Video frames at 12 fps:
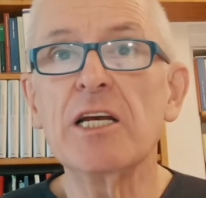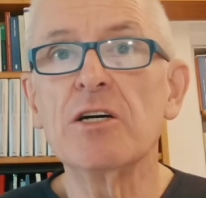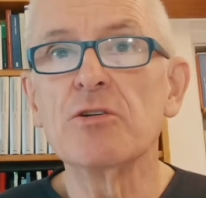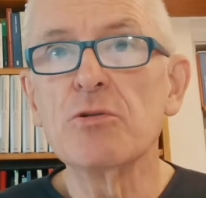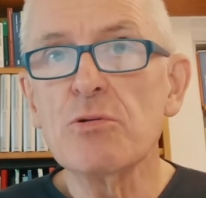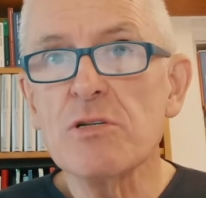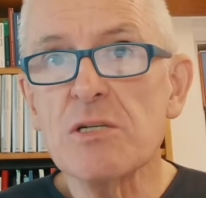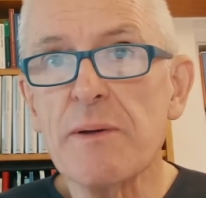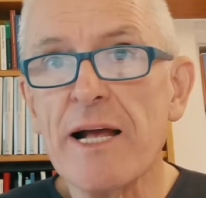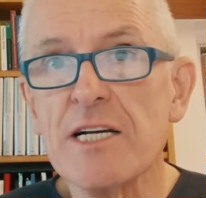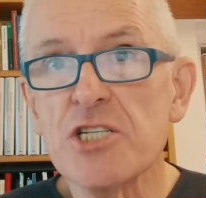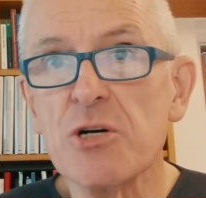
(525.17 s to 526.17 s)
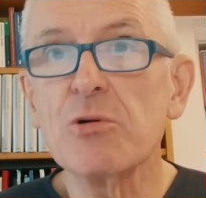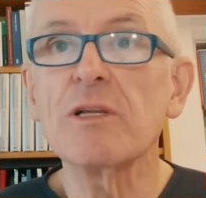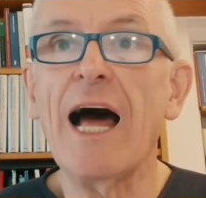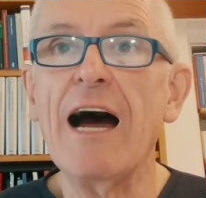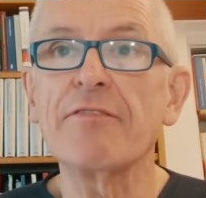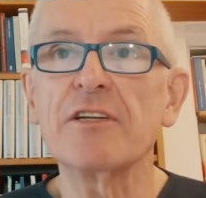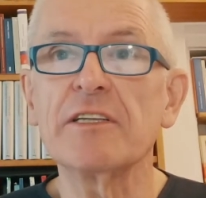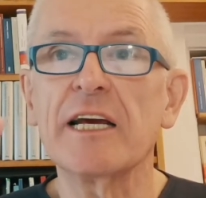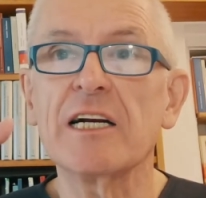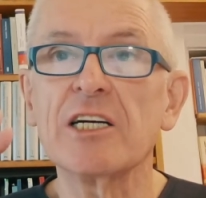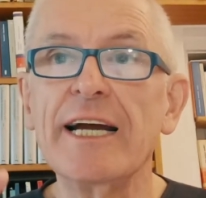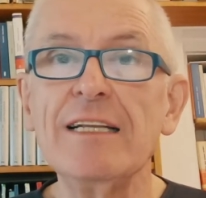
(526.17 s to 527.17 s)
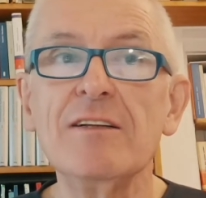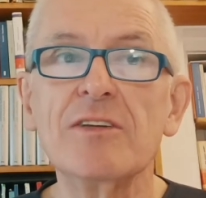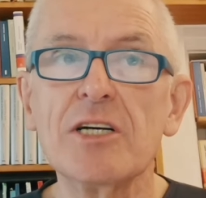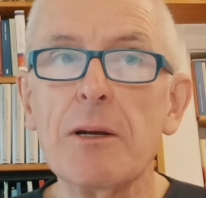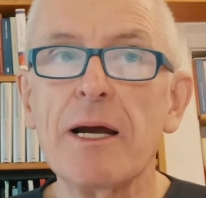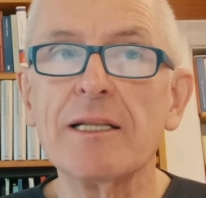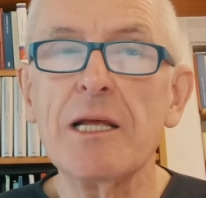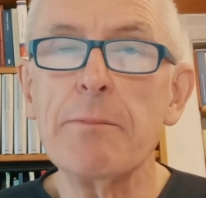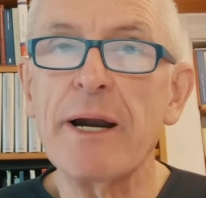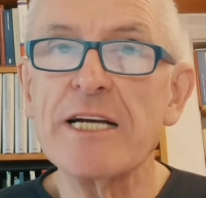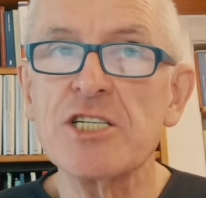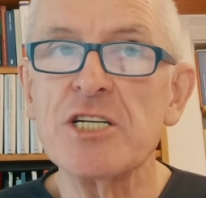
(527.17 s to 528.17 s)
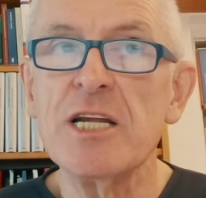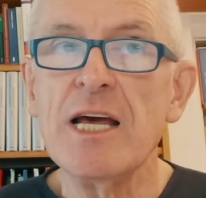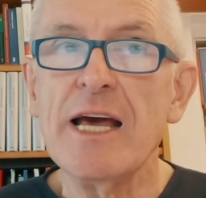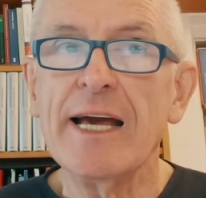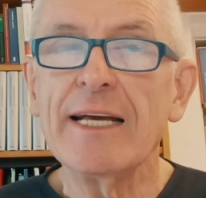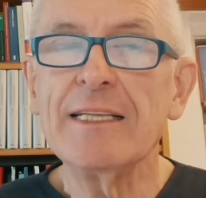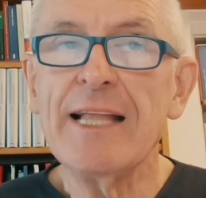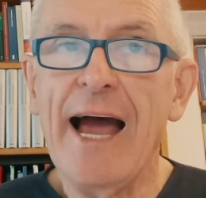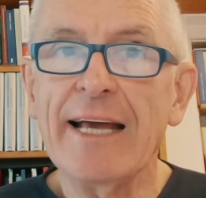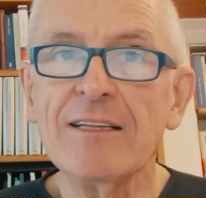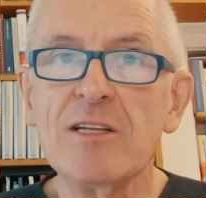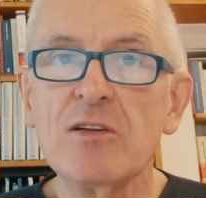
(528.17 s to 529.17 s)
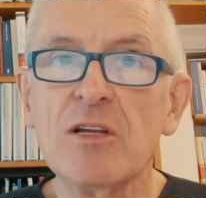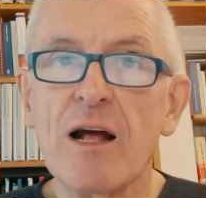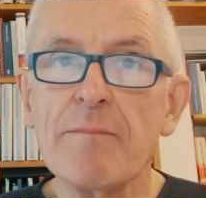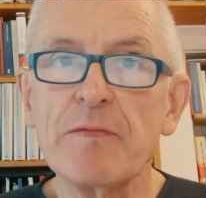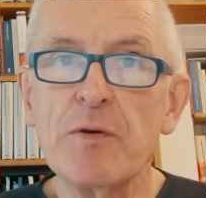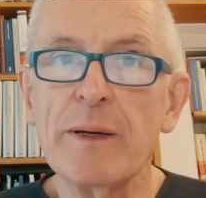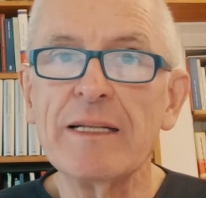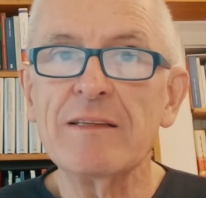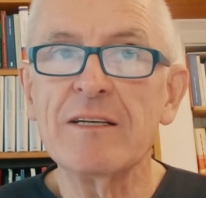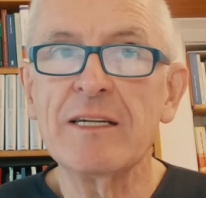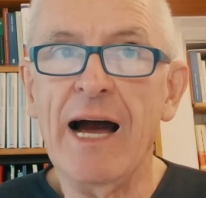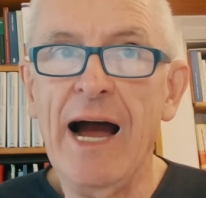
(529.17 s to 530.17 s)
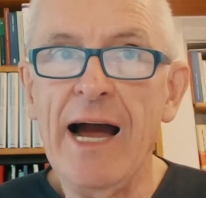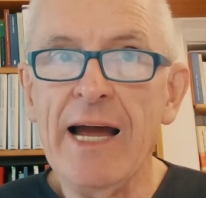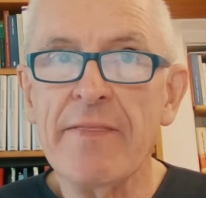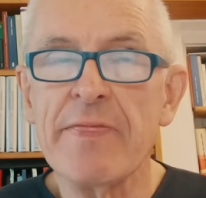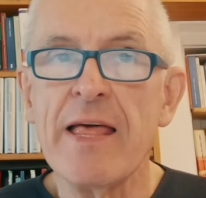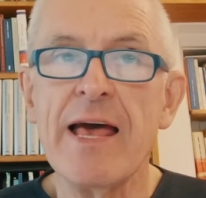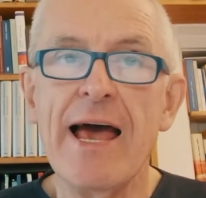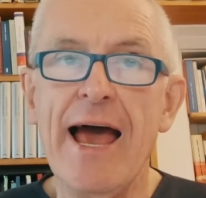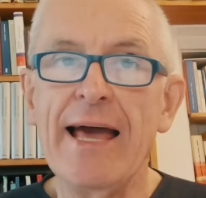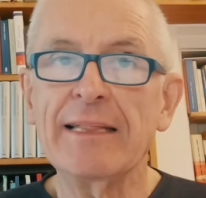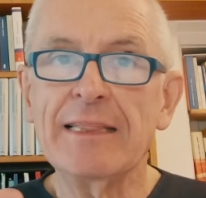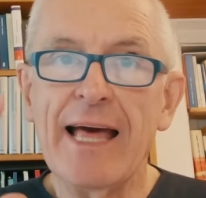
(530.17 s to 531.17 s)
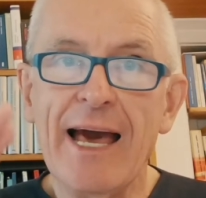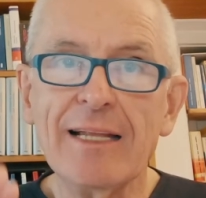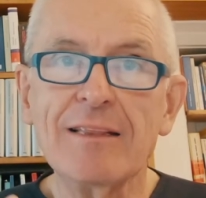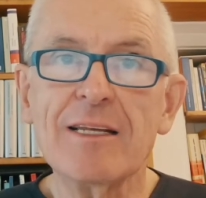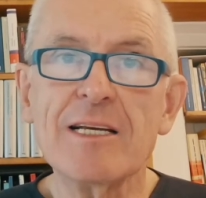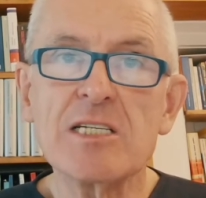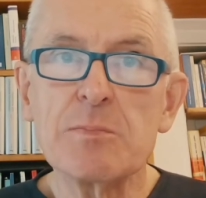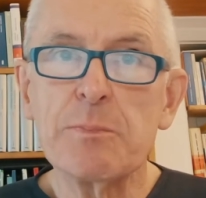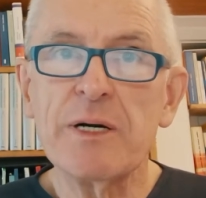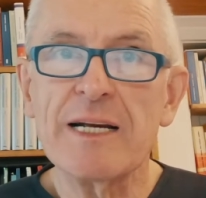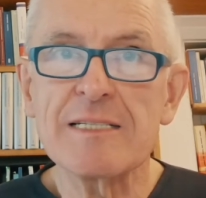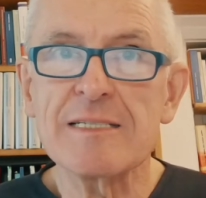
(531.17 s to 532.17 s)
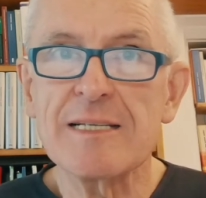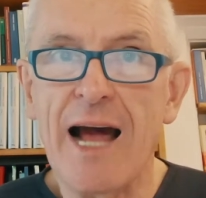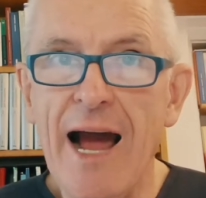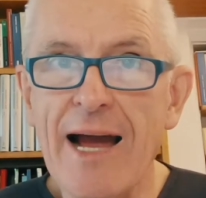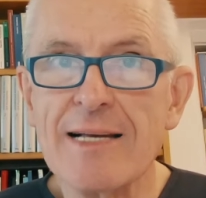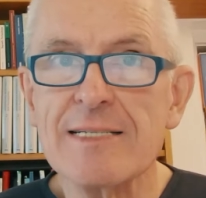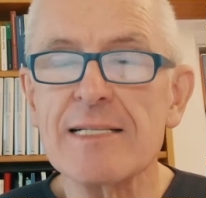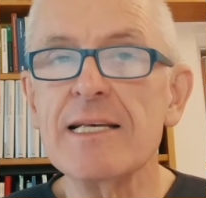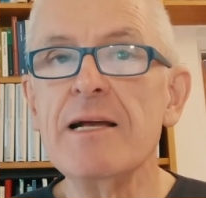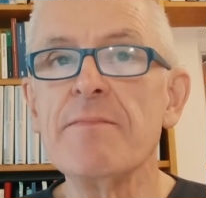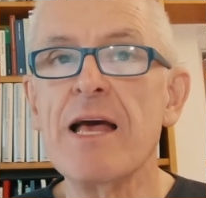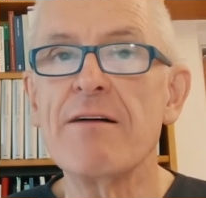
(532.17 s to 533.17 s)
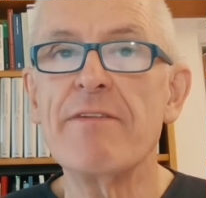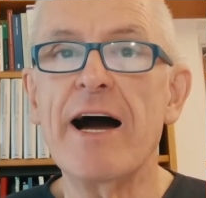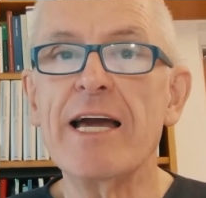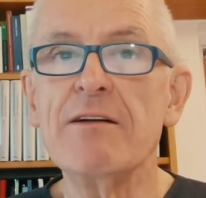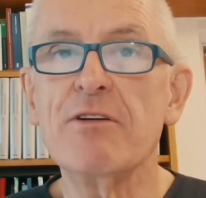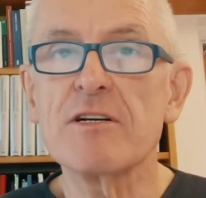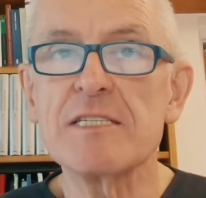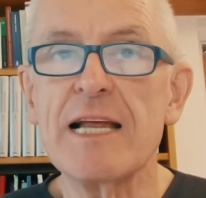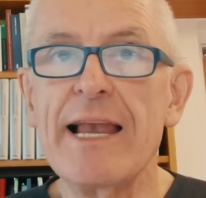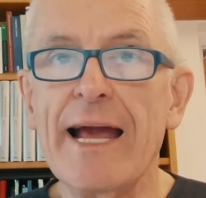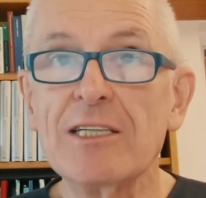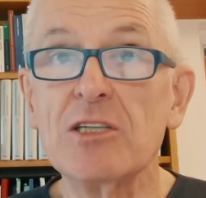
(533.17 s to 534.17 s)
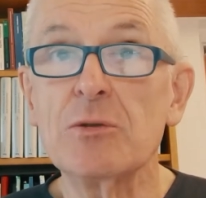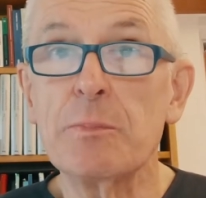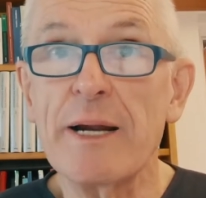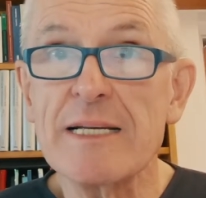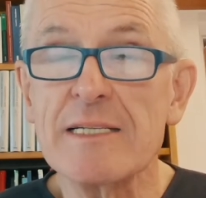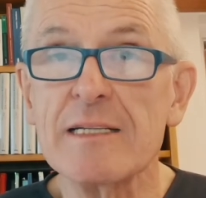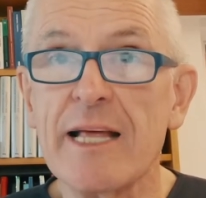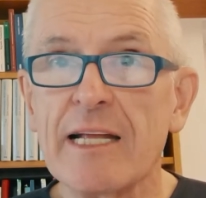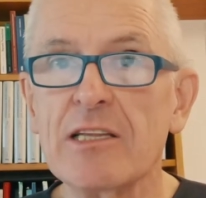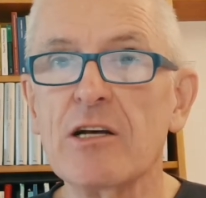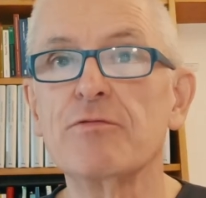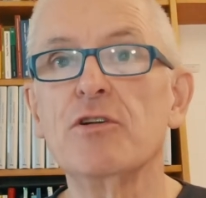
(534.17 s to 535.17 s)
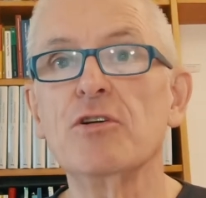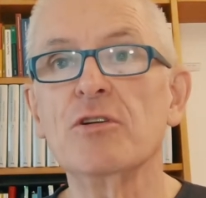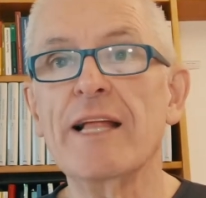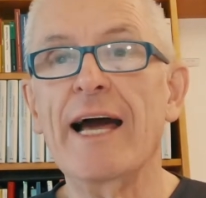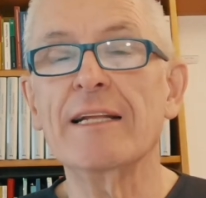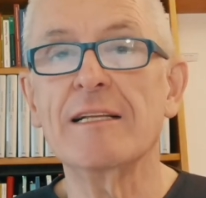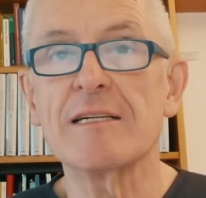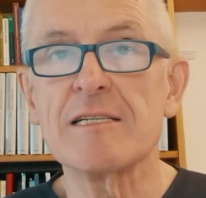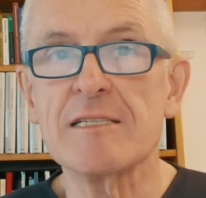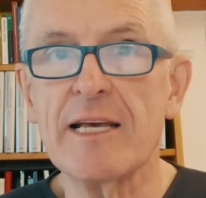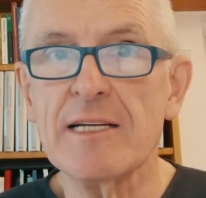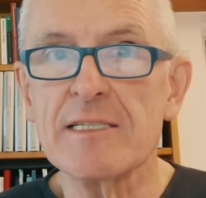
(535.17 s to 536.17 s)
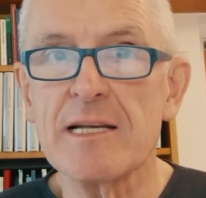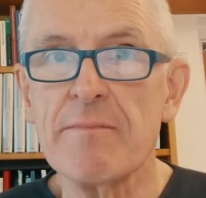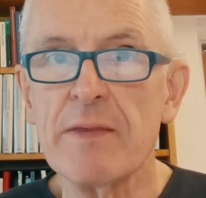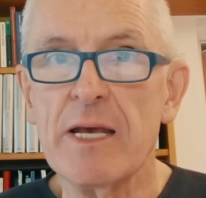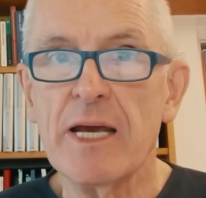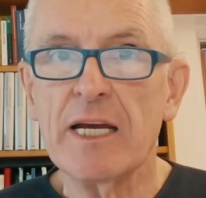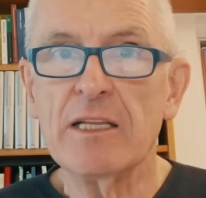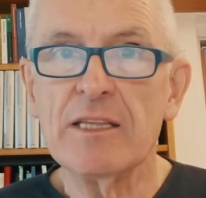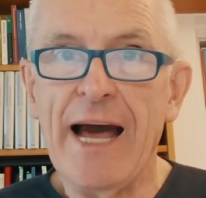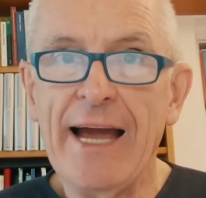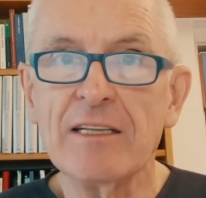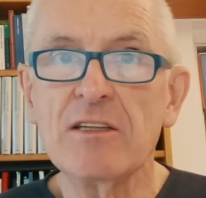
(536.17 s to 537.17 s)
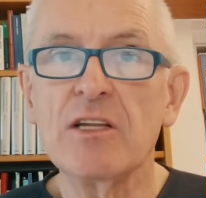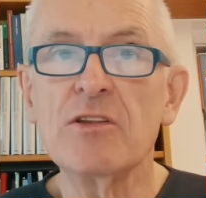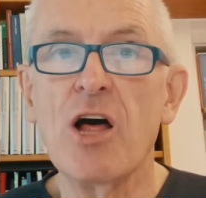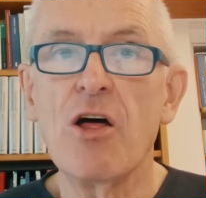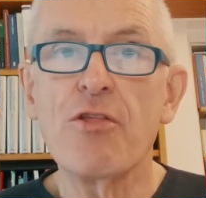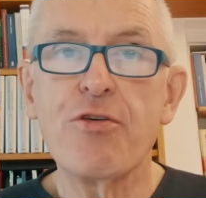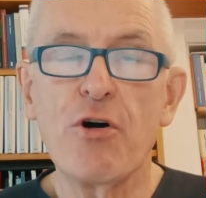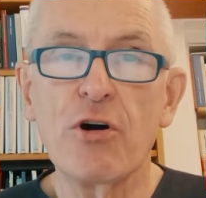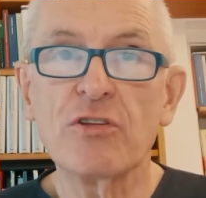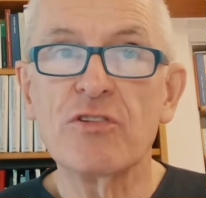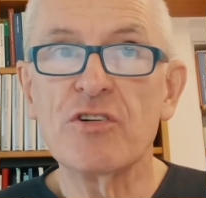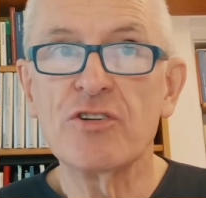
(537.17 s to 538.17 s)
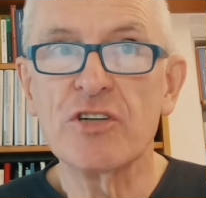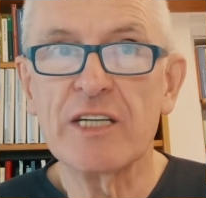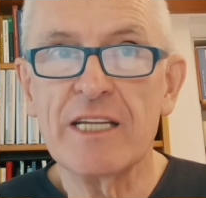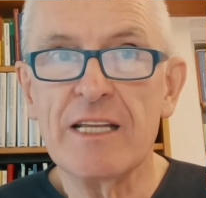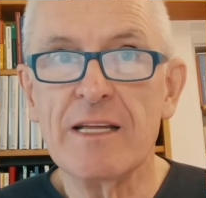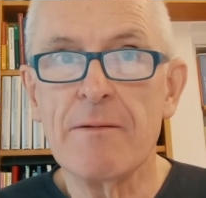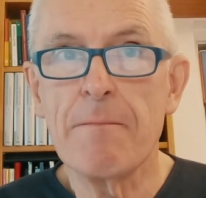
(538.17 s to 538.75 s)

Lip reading: Roosevelt showed after the Great Depression in 1929, and that is precisely why he was elected President of the United States in 1933.